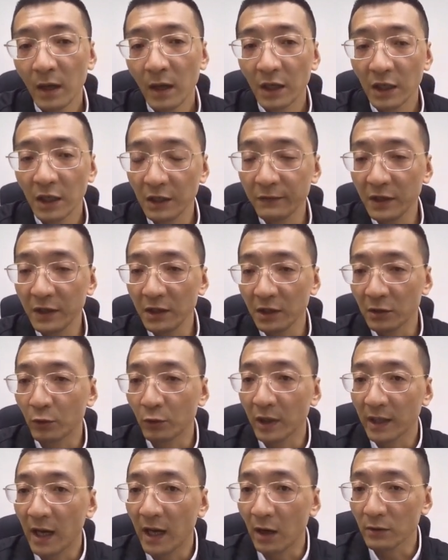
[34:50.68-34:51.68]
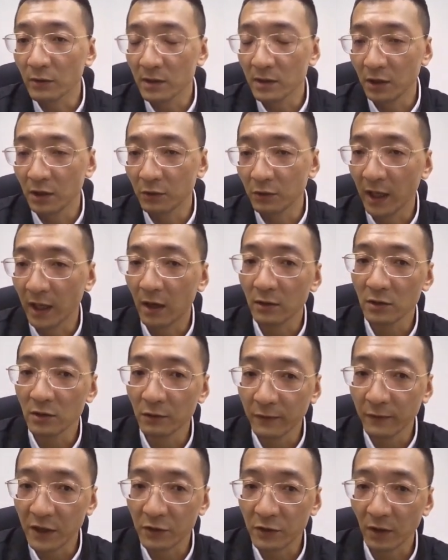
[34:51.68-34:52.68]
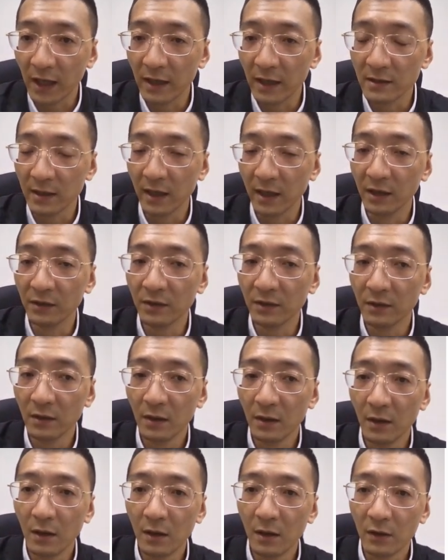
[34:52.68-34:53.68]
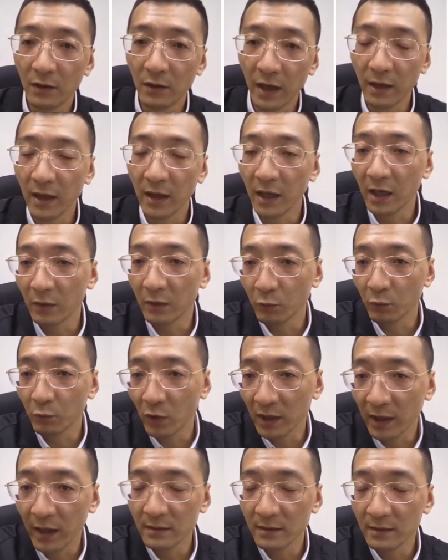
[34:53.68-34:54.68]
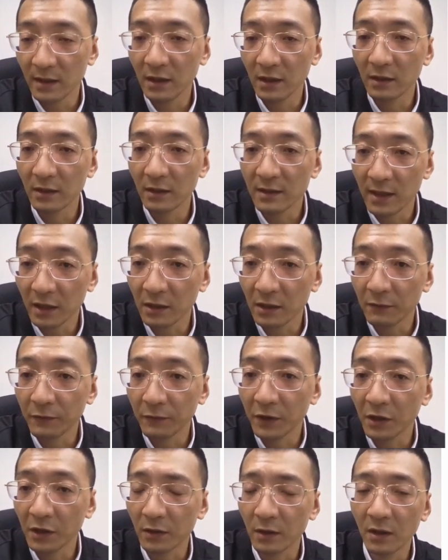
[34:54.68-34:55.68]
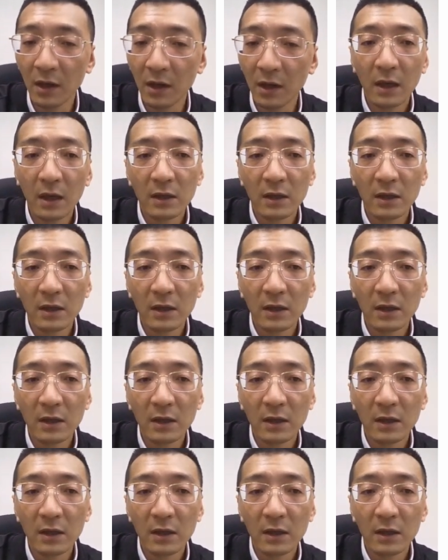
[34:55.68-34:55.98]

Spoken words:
Even in the results, you can also visualize it, right? Like say in the second figure.